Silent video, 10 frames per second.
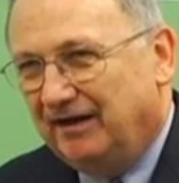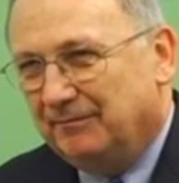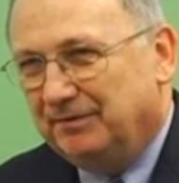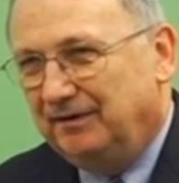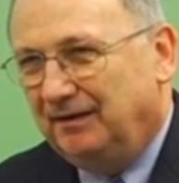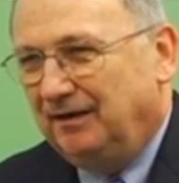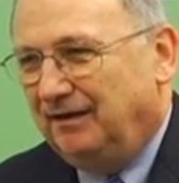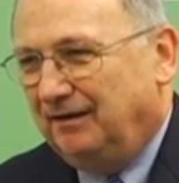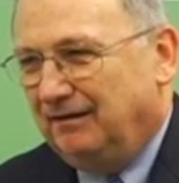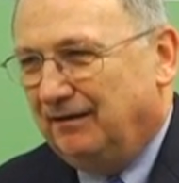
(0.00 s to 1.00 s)
up.
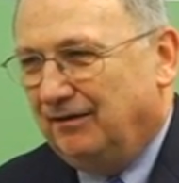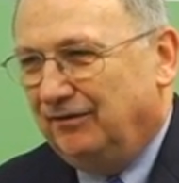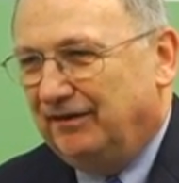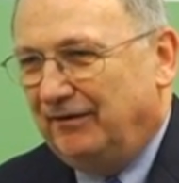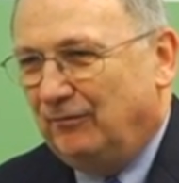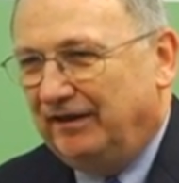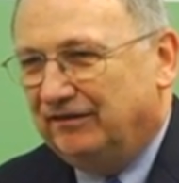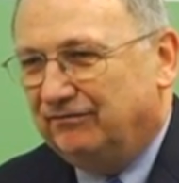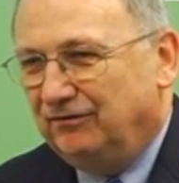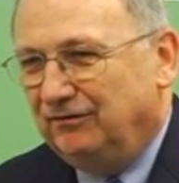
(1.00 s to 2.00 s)
They went
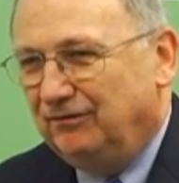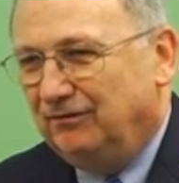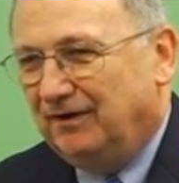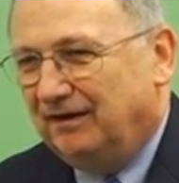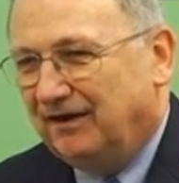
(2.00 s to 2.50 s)
through a